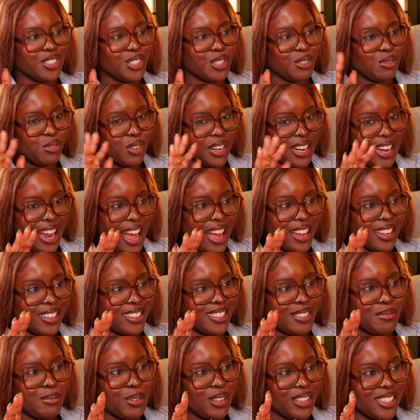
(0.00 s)
to just
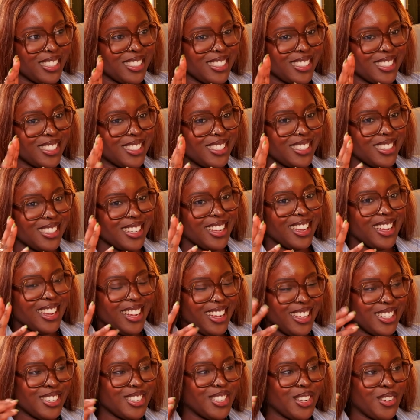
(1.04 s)
relax because it's
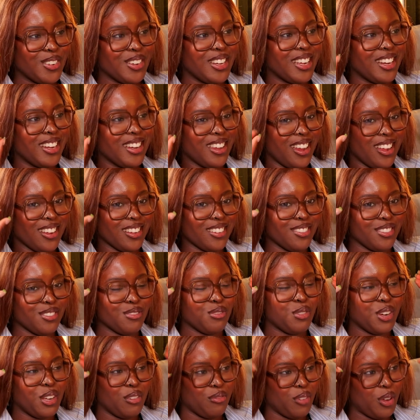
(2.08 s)
so needed. Like,
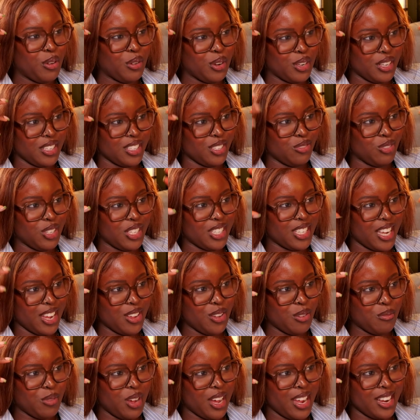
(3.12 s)
refocus, reset
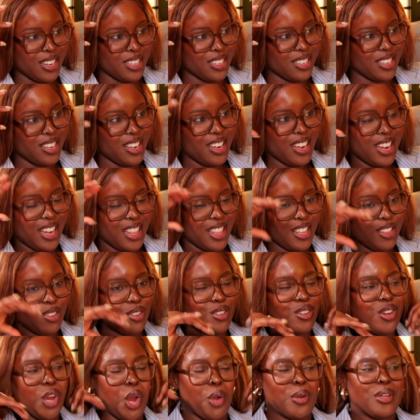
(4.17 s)
your mind, and then you
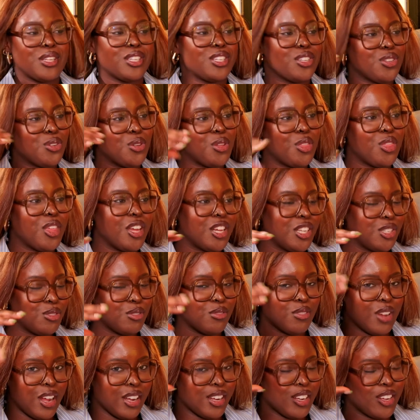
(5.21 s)
can go into new things
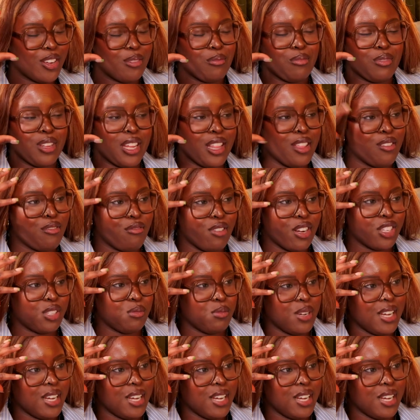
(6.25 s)
with like a completely fresh